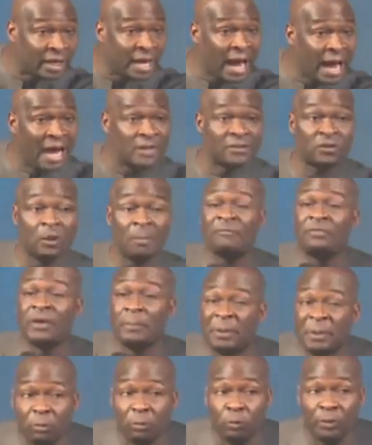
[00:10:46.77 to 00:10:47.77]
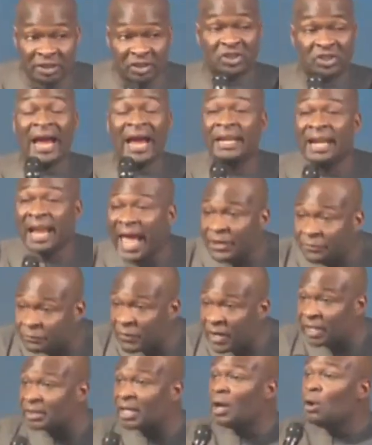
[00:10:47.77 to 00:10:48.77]
And some of the people with childlike
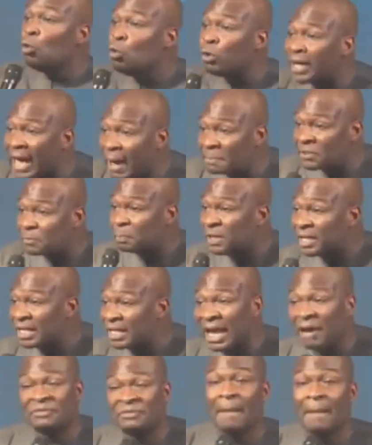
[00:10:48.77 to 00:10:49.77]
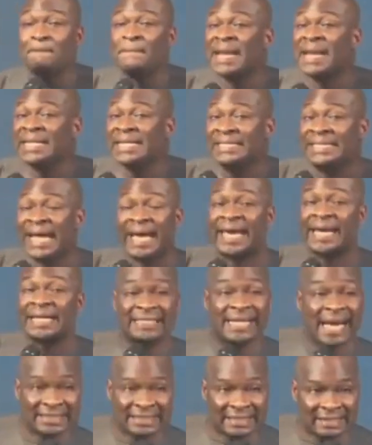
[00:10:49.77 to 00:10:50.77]
faith who kept speaking after many decades,
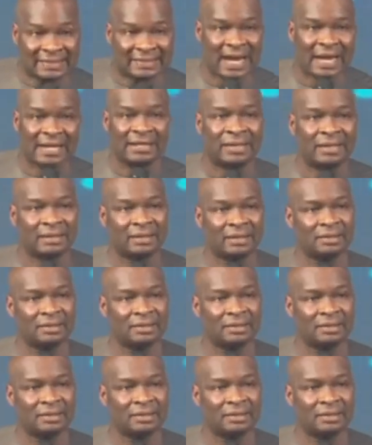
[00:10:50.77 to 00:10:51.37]
they are still standing.